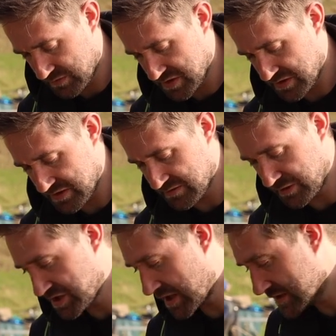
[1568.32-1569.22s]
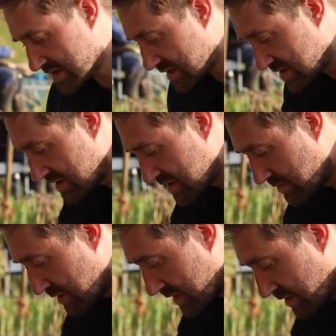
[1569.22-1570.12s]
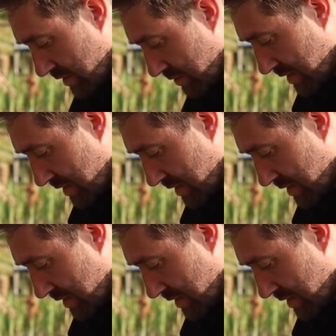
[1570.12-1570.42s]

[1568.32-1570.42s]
Just going to switch hands because this is the way I do it